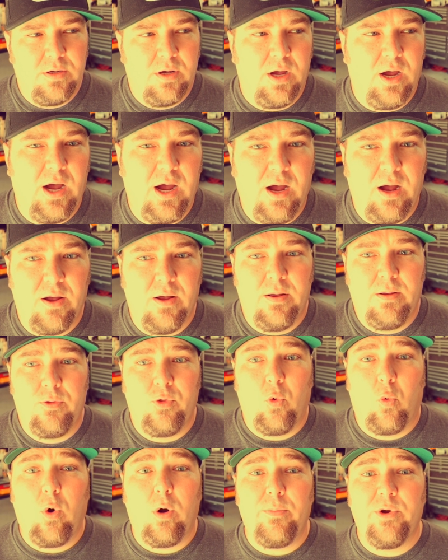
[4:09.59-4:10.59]
Uh,
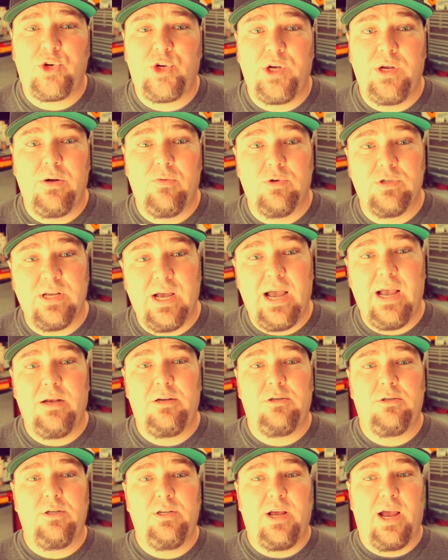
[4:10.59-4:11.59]
the War Machine was
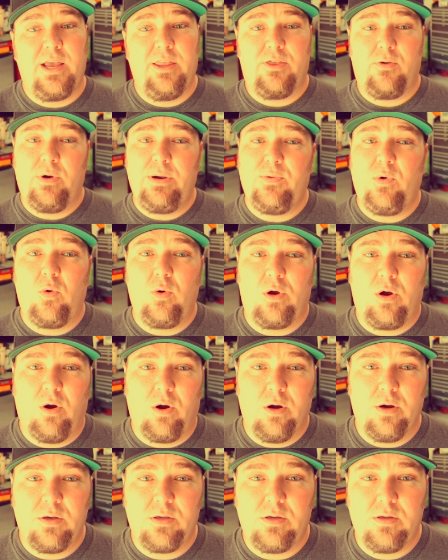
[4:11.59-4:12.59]
actually a three bolt
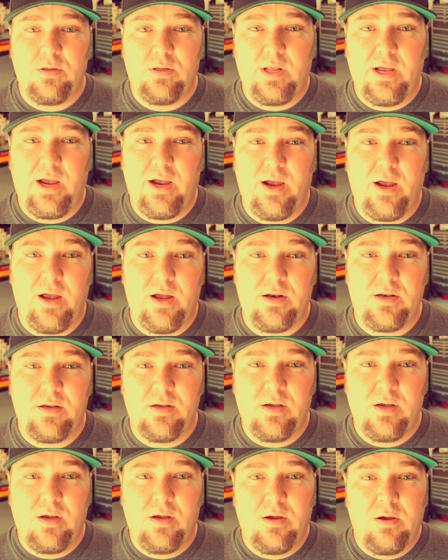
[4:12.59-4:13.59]
cart that
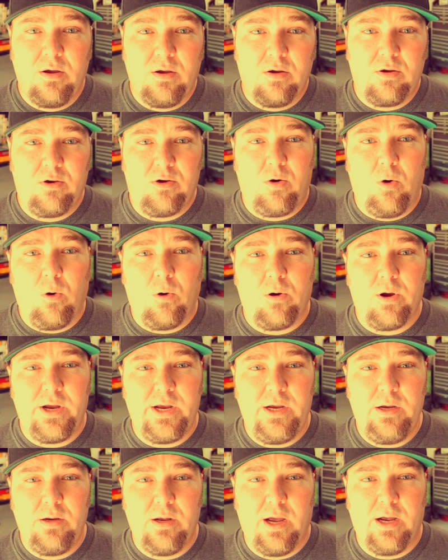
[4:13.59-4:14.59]

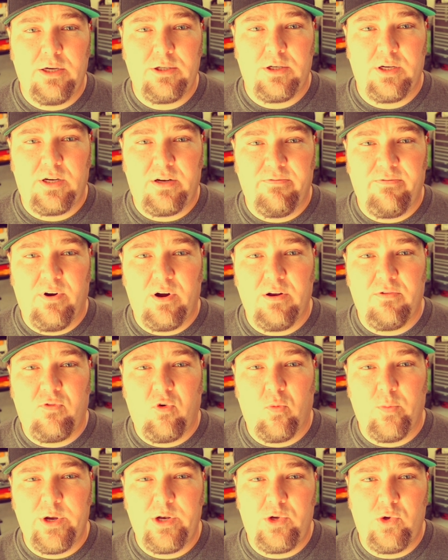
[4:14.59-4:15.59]
Corey actually converted
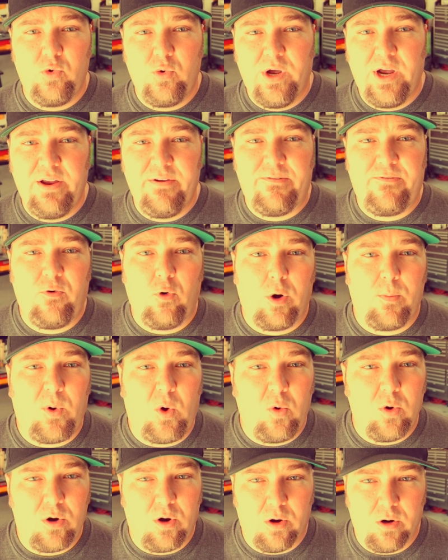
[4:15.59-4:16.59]
for me to a four
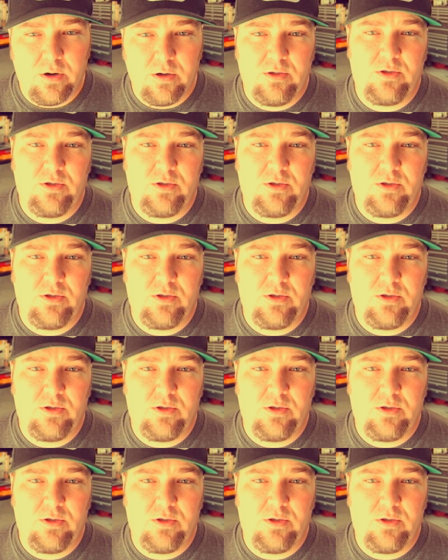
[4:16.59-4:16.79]
bolt cart.